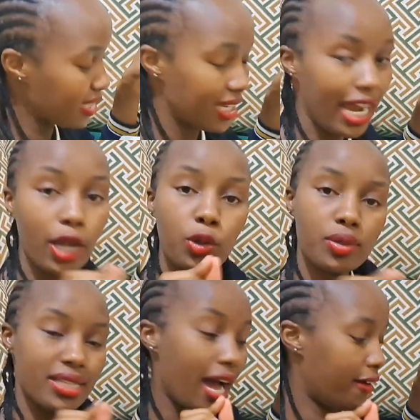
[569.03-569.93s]
things that I
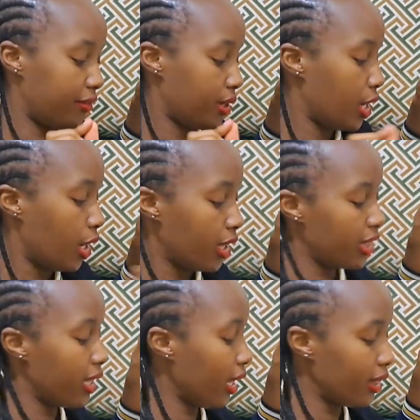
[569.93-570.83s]
always have.
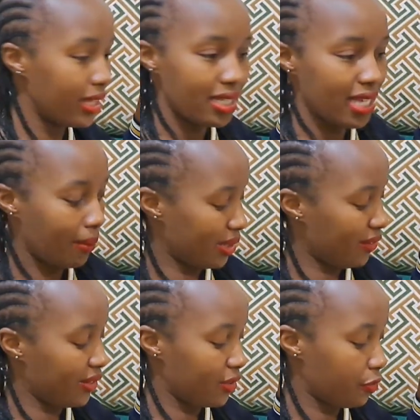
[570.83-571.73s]
This I'm
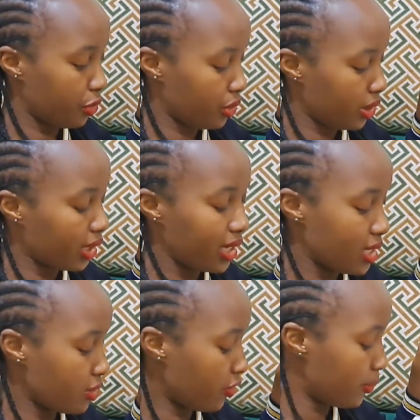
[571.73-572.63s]
given for cases of